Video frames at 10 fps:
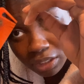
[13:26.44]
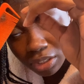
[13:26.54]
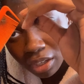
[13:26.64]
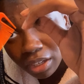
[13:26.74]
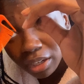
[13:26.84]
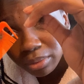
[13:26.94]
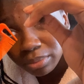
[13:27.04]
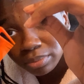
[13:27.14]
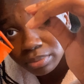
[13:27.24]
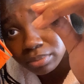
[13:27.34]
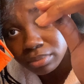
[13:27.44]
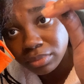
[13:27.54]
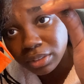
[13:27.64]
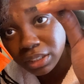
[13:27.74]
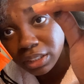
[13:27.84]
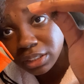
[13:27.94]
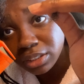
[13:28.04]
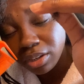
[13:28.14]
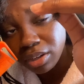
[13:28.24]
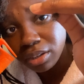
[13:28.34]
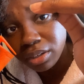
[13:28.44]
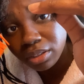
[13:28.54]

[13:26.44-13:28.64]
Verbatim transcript: it's all out. Yeah, that's all